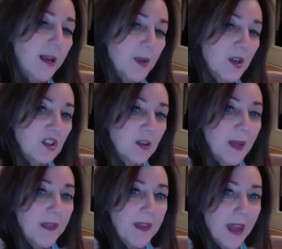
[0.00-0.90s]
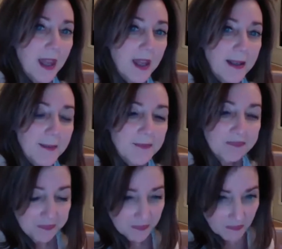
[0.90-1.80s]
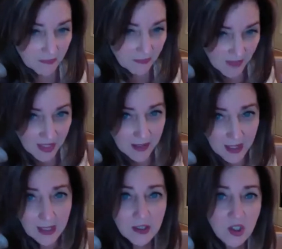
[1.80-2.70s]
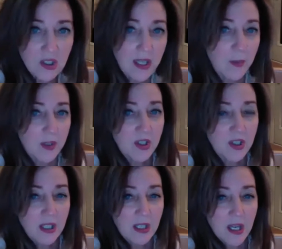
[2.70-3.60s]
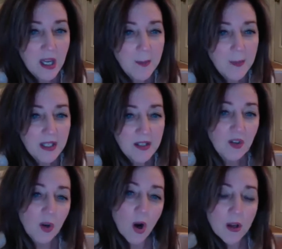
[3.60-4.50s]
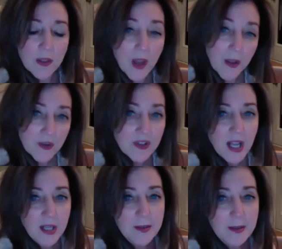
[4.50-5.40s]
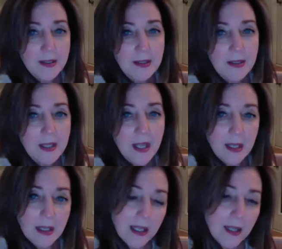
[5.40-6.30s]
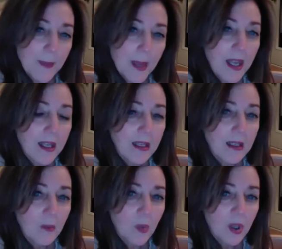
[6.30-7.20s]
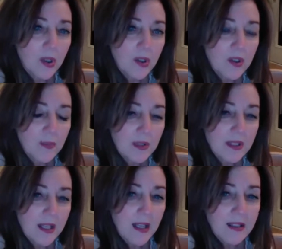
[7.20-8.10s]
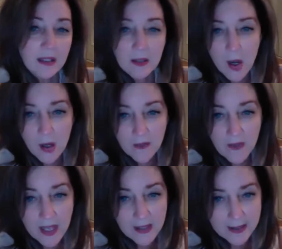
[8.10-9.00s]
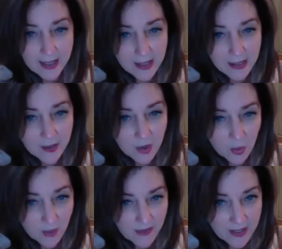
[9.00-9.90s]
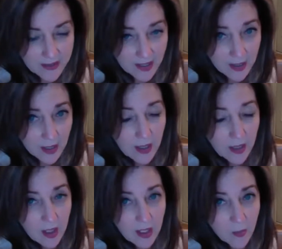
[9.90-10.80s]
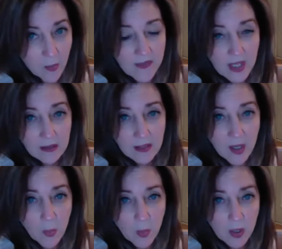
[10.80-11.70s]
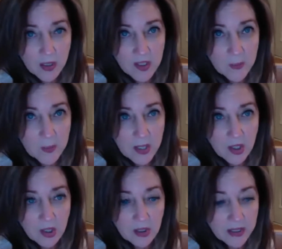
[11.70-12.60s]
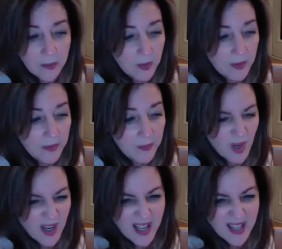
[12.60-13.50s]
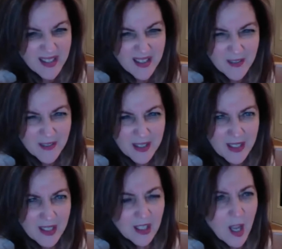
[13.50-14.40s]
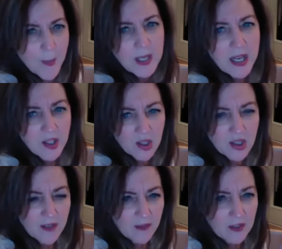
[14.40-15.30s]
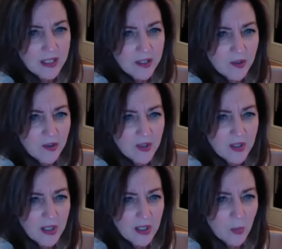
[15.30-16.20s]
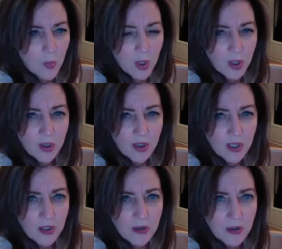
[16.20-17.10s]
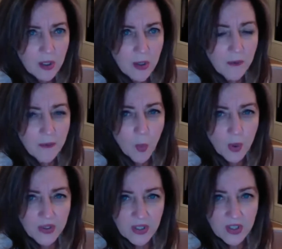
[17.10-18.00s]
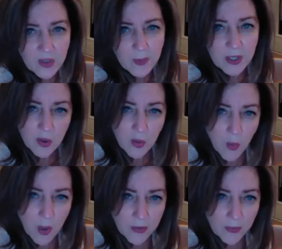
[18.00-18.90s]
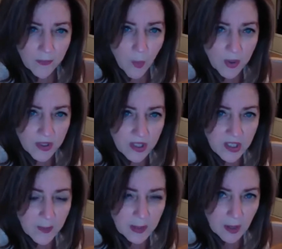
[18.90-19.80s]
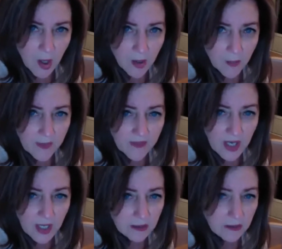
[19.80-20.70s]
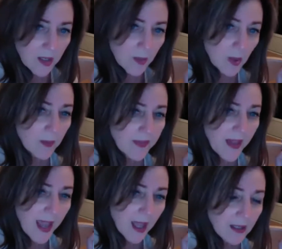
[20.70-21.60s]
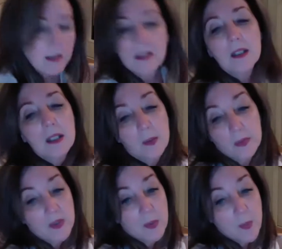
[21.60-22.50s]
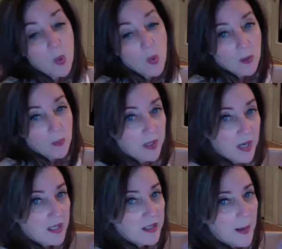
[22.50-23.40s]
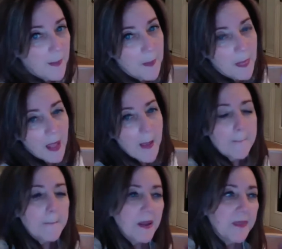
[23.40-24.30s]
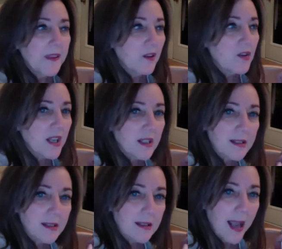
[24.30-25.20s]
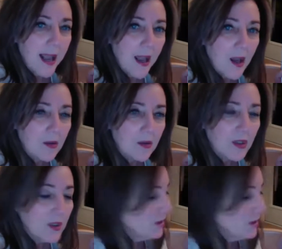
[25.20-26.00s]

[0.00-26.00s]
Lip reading: mostly about the A in the English language, because there are other sounds that it can make in words besides the long vowel sound and the short vowel sound. And we've done a lot of work, especially with what kinds of combinations of letters in a word can force it to be short or force it to be long. We've done a lot of work with that, and we'll do more. We're not done. But there's a sound